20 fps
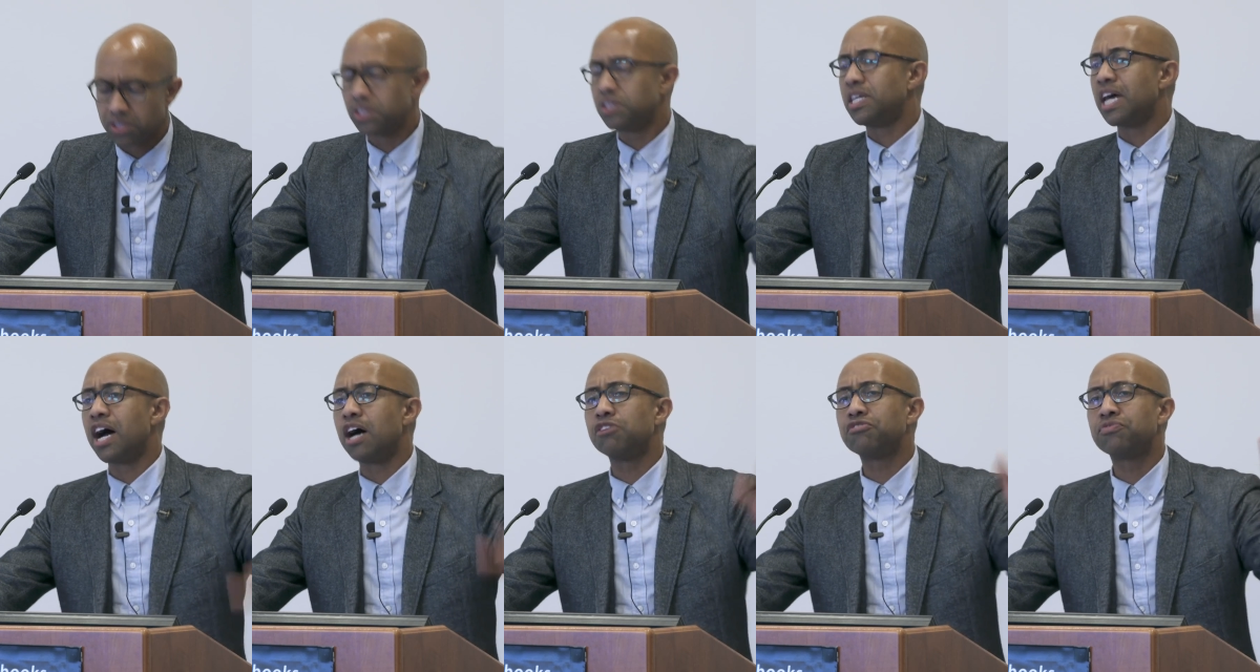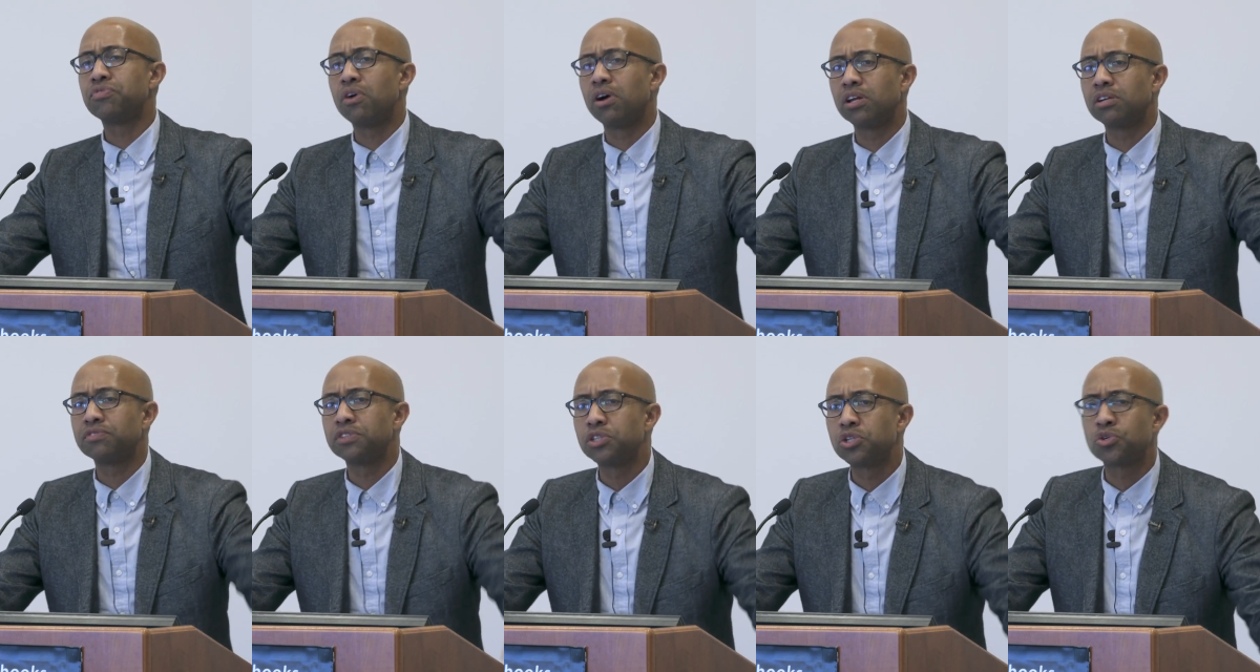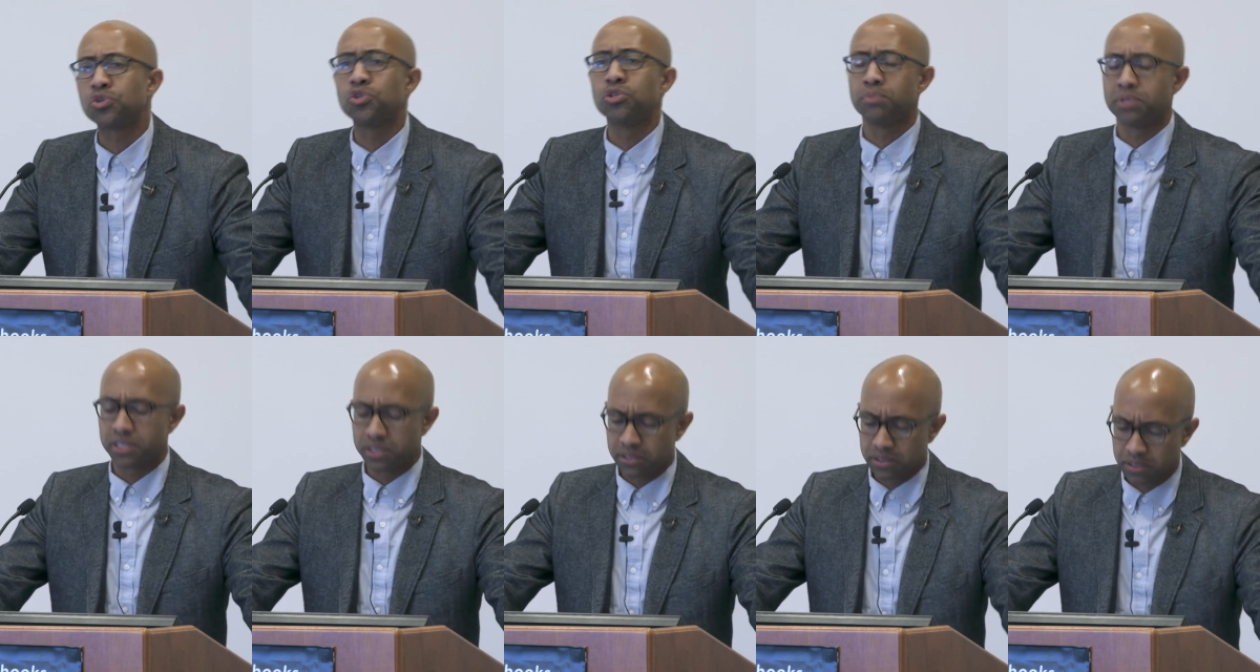The downfall of
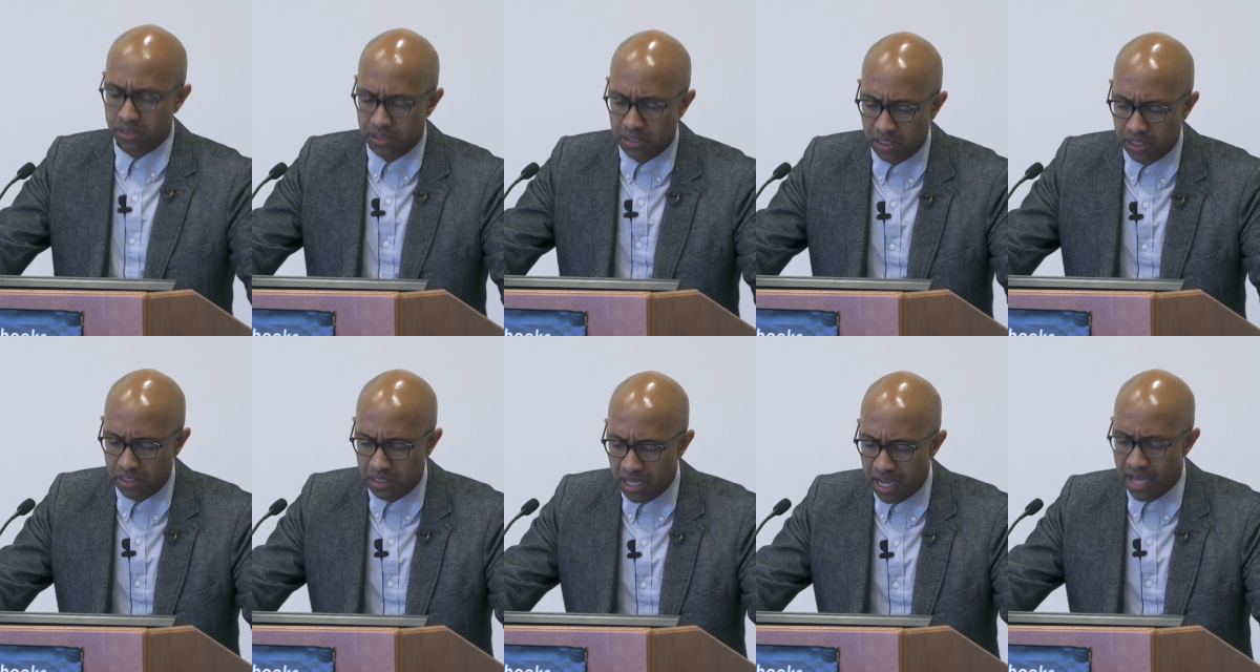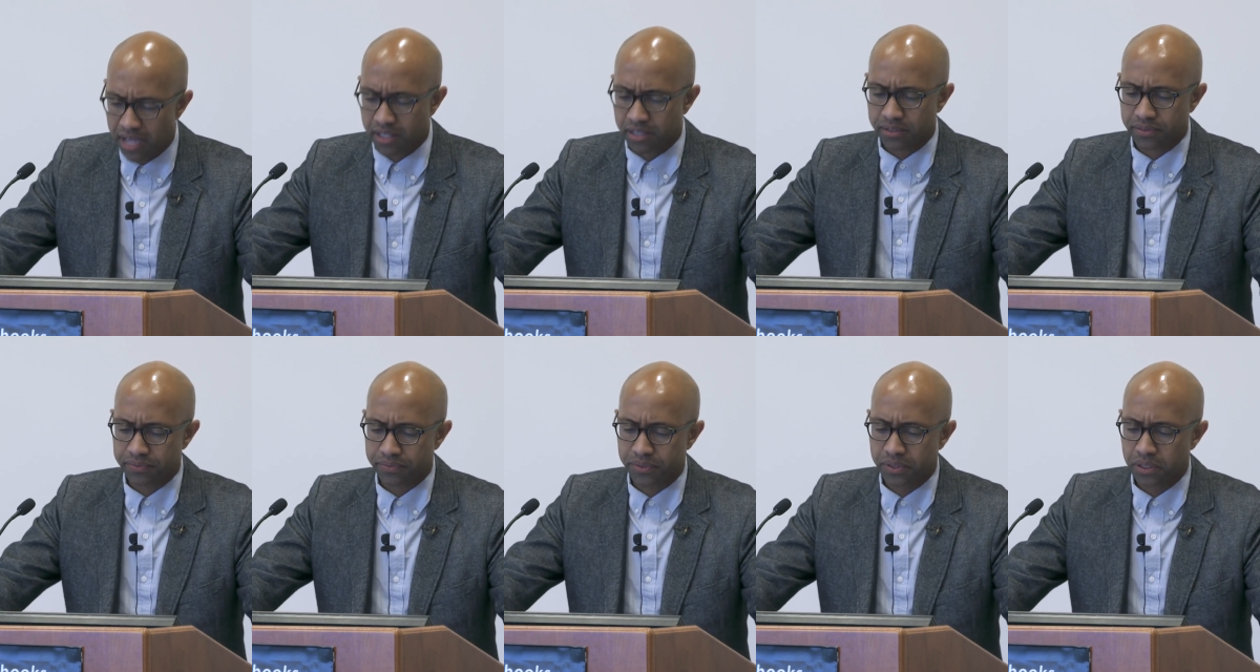Nkrumah in Ghana,